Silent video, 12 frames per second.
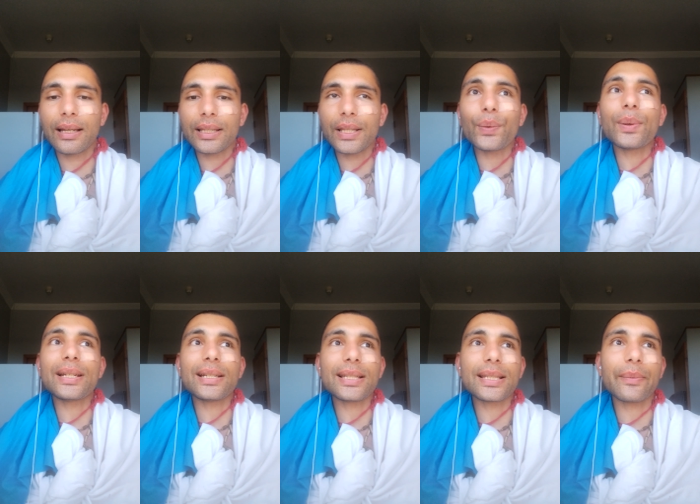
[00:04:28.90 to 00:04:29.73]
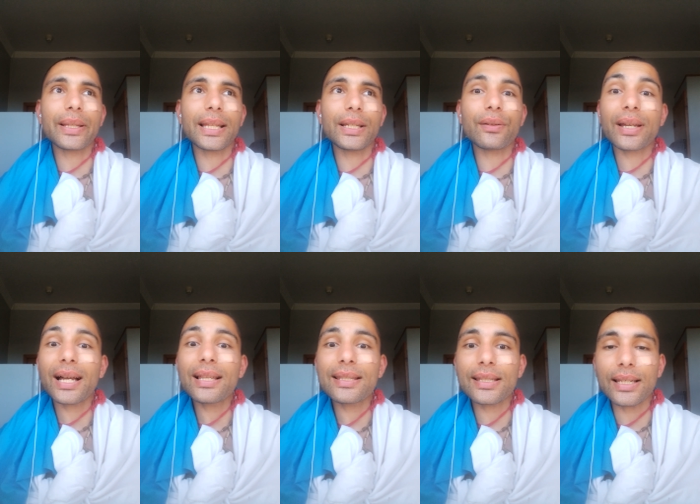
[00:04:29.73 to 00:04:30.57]
The wind is something that you
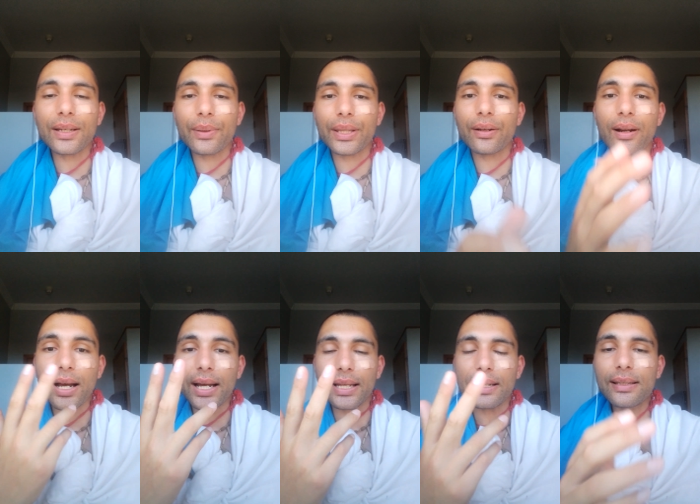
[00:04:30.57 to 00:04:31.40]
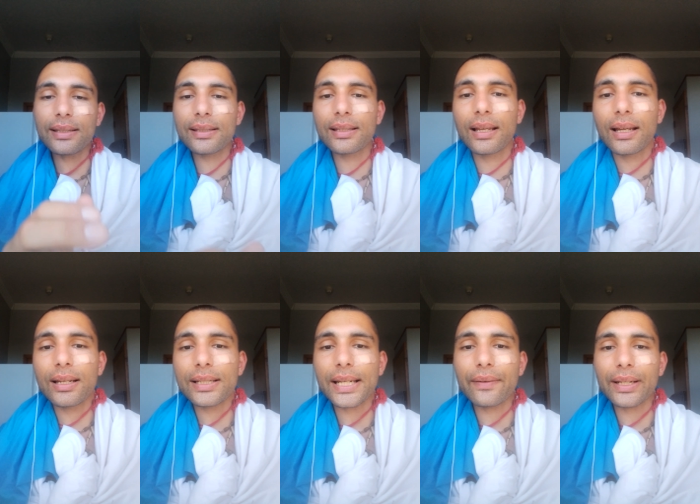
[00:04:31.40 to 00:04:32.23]
can't see with your eyes
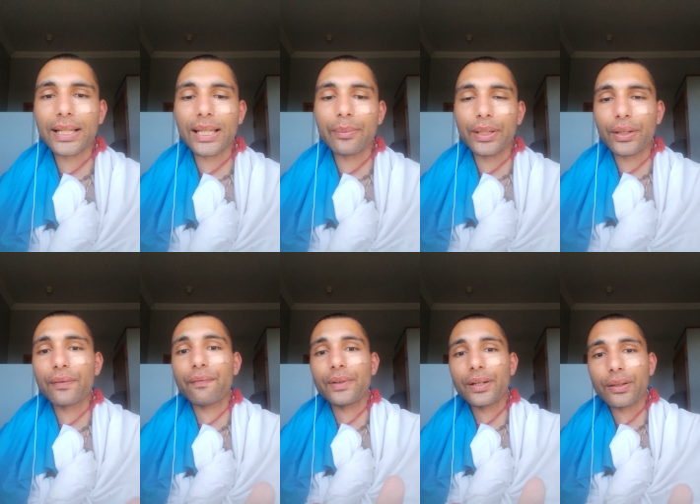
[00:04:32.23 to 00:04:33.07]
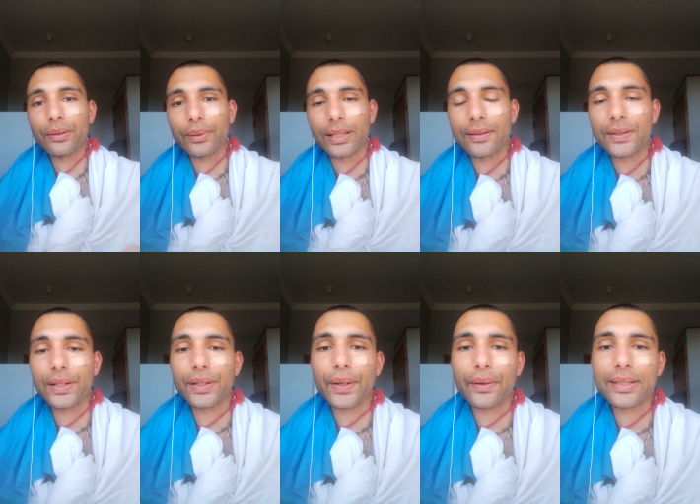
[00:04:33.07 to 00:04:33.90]
directly, but you can feel the wind, so
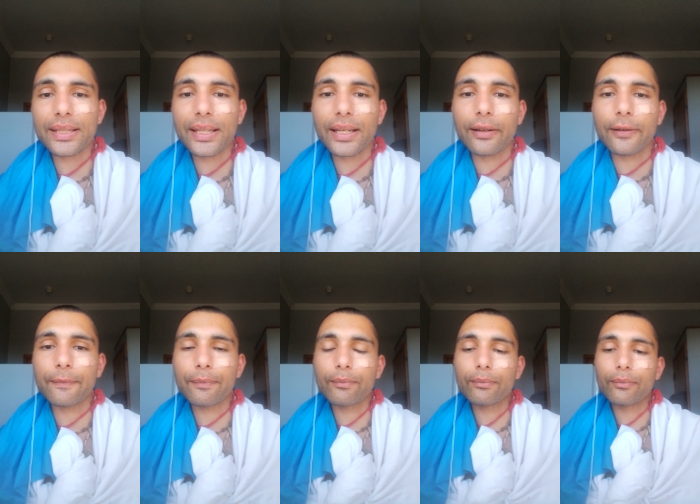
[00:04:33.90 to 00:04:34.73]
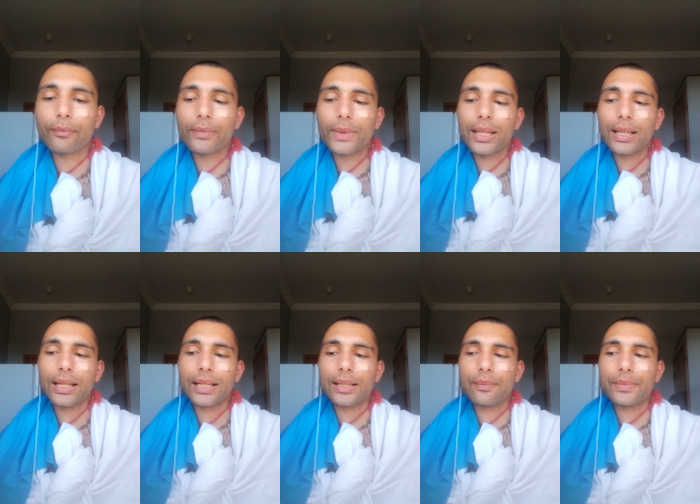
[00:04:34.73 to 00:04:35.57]
you know it's there.
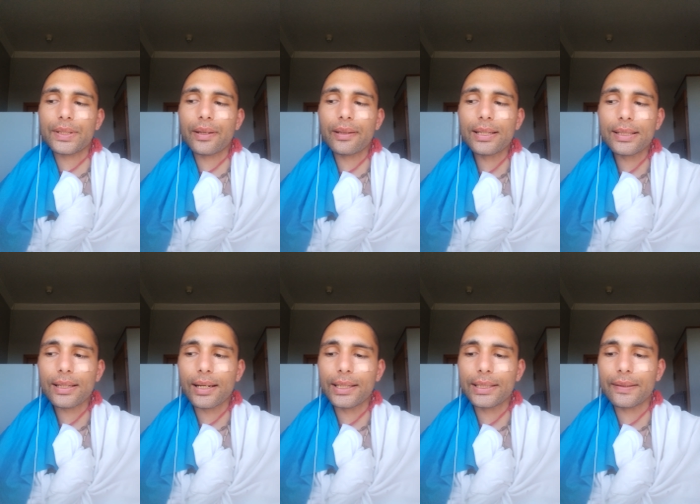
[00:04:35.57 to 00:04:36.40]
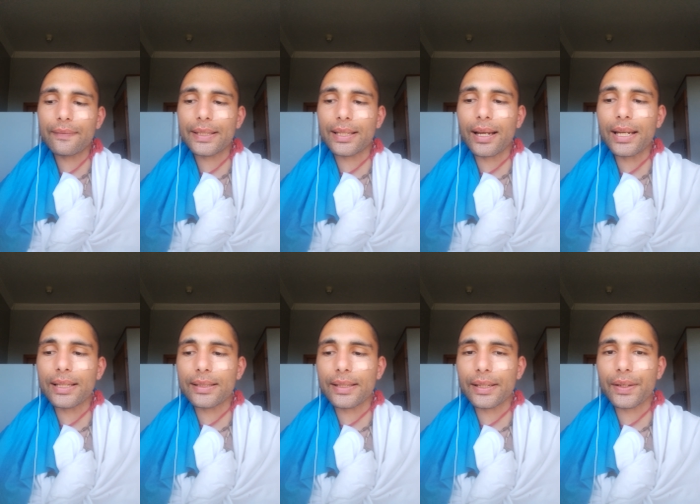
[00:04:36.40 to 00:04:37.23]
Um, so this kind of
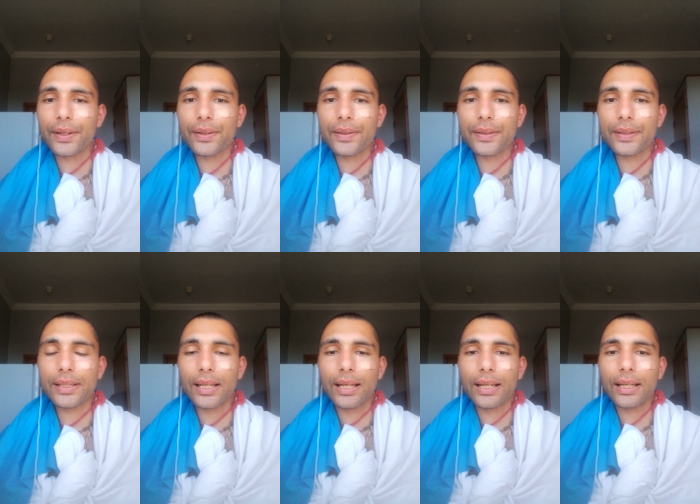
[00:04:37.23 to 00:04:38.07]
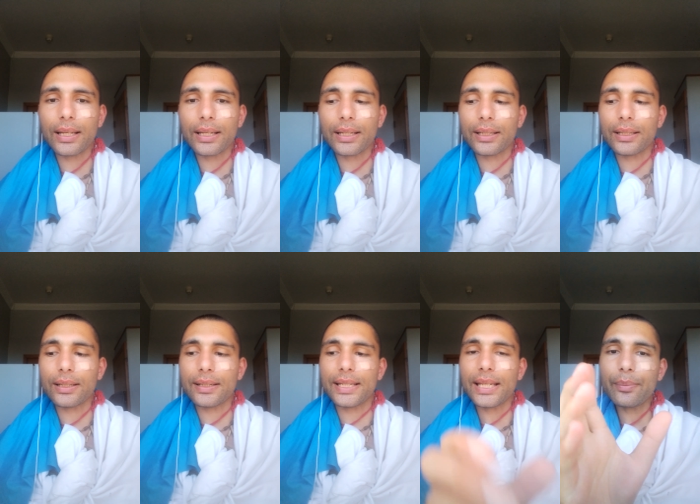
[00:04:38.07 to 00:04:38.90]
science that goes uh,
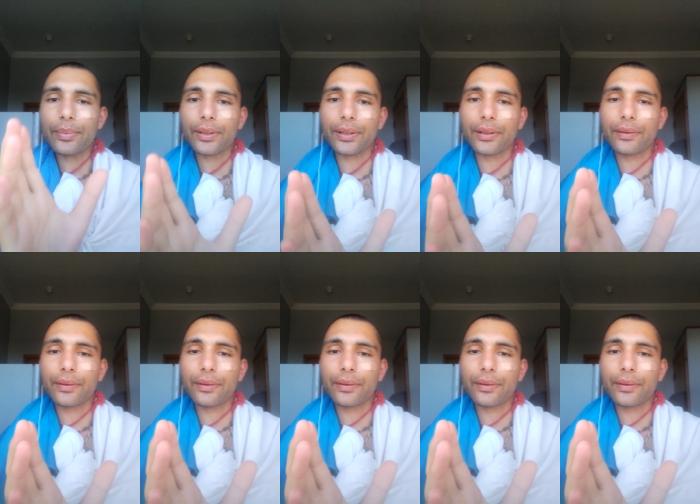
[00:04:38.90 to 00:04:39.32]
deeper